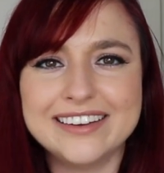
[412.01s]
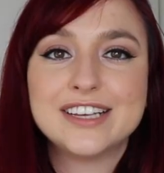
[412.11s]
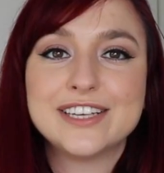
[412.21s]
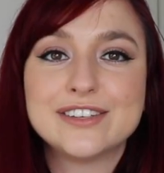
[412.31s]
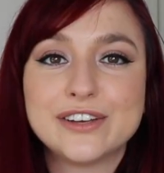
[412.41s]

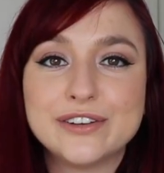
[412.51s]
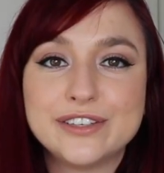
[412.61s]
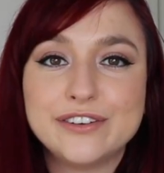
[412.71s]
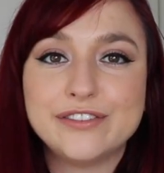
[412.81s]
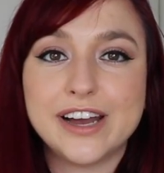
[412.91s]
So I was
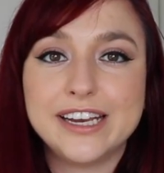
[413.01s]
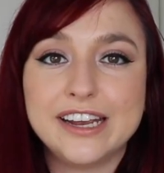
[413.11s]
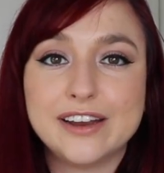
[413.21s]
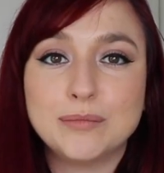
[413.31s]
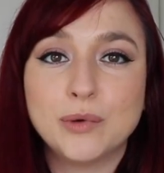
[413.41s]
also finding
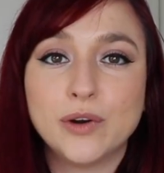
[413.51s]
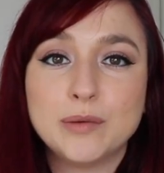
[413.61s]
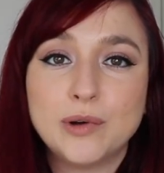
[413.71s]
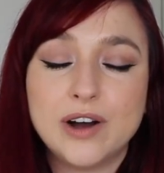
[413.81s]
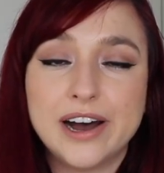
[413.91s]
it more
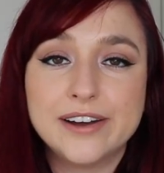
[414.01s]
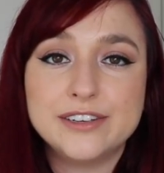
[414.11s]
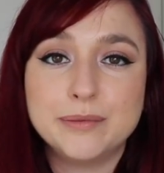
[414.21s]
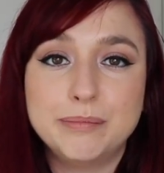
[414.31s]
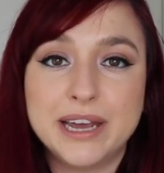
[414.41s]
and more hard
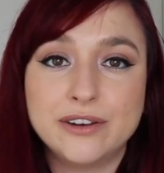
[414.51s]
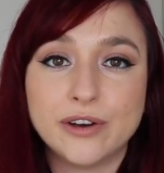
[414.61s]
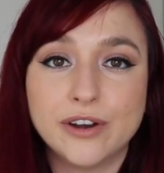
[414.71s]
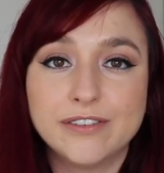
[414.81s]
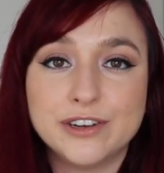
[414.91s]
to bend
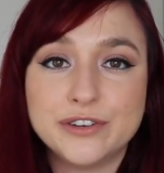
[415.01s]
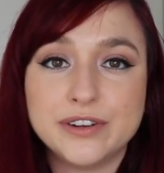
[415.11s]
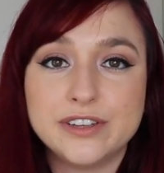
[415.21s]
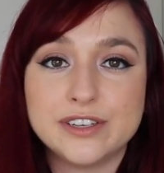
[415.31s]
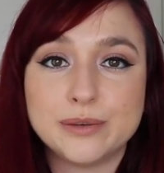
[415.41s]
over
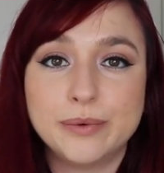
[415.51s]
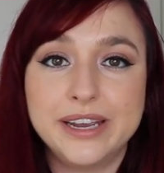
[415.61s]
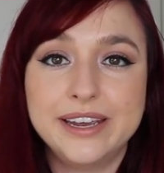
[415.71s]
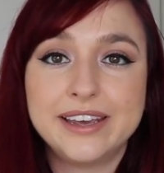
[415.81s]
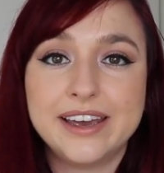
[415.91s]
during this
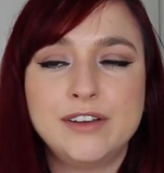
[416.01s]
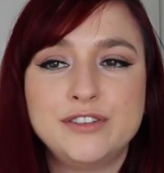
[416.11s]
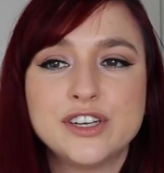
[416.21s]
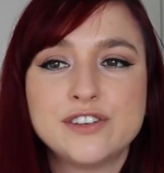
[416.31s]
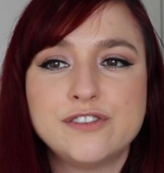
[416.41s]
week.
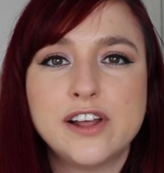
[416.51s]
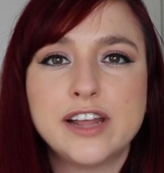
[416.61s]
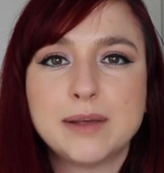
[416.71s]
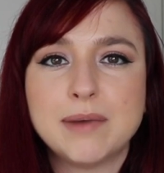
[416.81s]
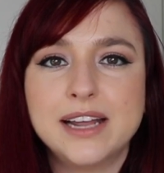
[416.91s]
It just felt
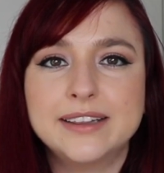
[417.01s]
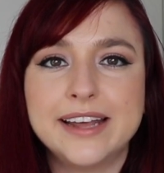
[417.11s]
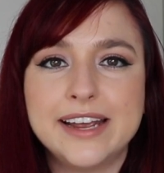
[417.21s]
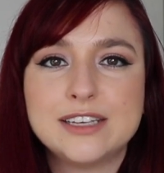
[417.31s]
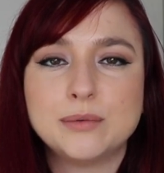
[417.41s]
like my
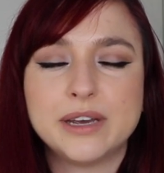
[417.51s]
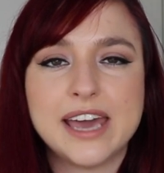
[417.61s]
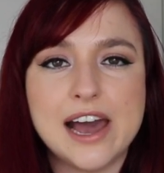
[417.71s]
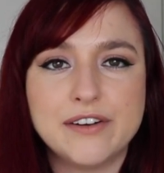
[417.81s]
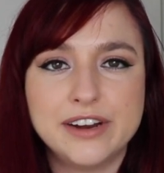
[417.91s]
legs were
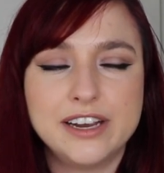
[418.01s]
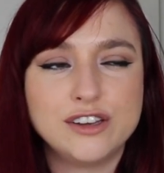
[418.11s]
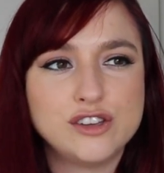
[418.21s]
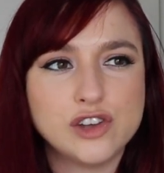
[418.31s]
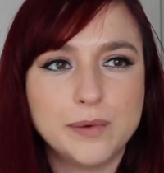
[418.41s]

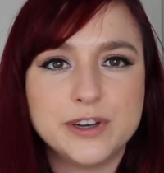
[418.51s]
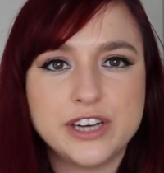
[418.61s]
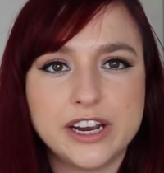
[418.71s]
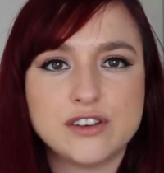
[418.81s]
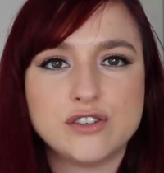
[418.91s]
carrying so much
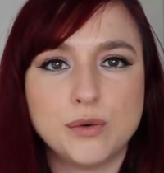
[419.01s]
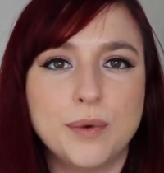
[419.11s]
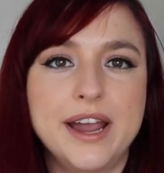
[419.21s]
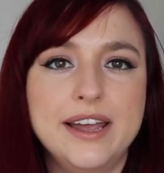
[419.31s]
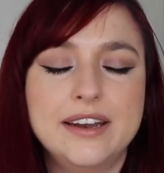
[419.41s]
extra
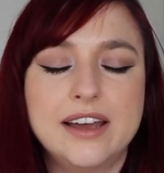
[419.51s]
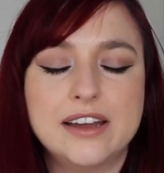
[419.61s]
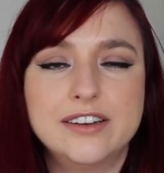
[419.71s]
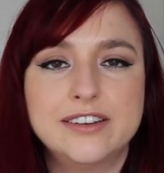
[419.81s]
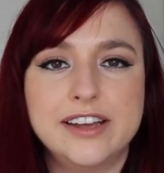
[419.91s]
weight
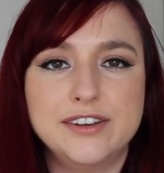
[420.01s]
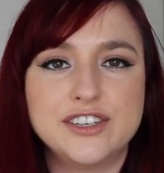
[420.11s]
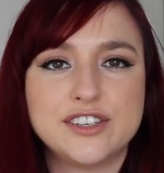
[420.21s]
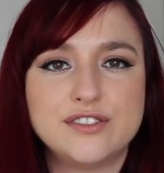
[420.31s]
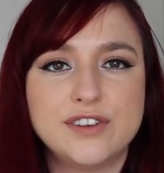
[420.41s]
and they
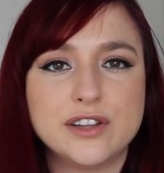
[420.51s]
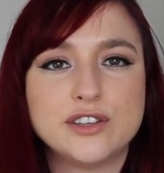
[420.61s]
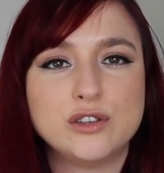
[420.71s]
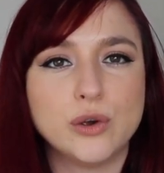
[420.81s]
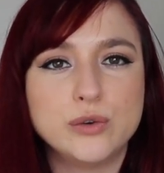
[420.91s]
just felt
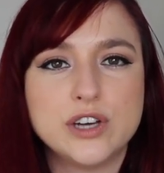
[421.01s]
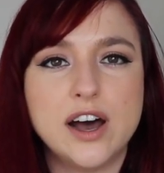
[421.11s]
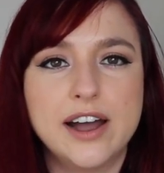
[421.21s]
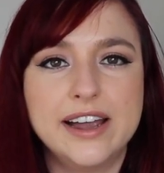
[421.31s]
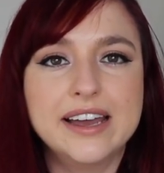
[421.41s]
so
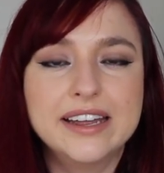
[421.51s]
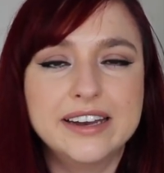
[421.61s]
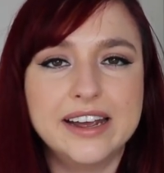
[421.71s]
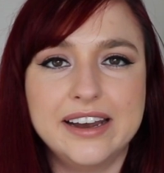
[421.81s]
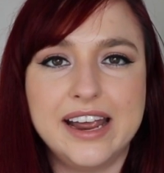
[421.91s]
tired
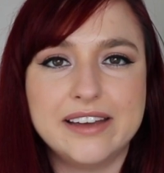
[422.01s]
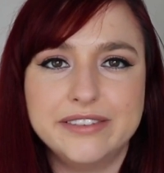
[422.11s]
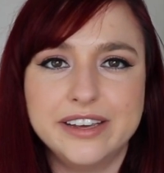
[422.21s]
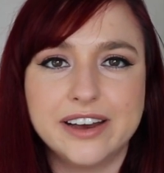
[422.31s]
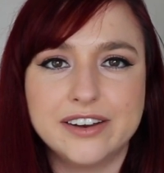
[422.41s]

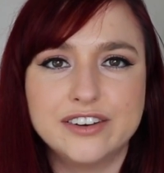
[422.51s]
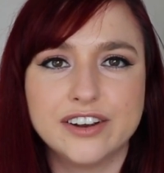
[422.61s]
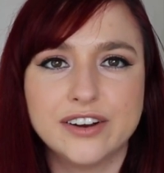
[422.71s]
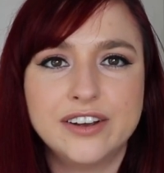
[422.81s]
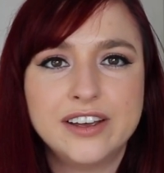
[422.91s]
heavy
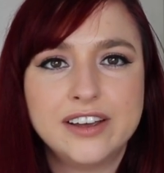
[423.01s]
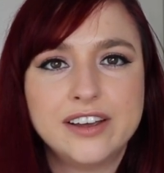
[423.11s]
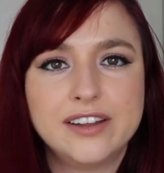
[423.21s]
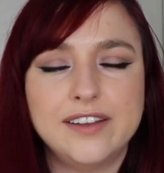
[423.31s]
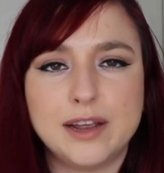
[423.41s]
under
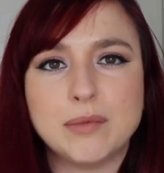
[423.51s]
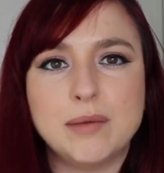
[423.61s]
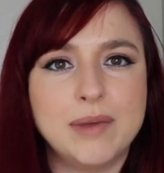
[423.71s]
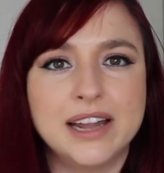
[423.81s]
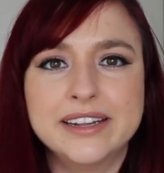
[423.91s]
like my
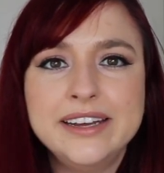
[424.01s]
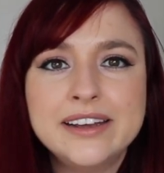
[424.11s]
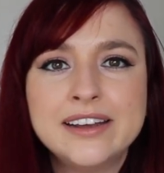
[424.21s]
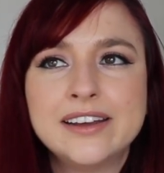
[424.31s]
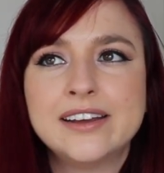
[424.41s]
belly.